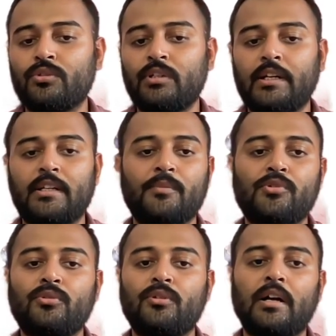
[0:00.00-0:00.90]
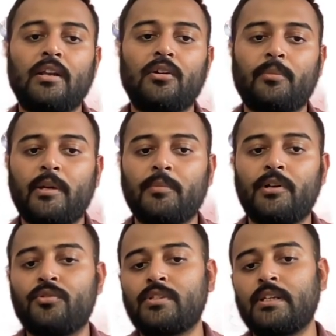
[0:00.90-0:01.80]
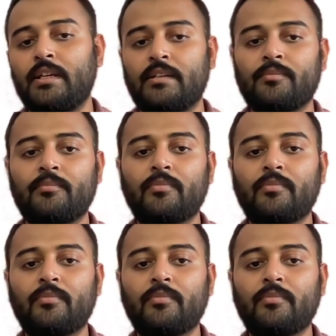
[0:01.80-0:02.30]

GitHub, so I'll not be able to see it.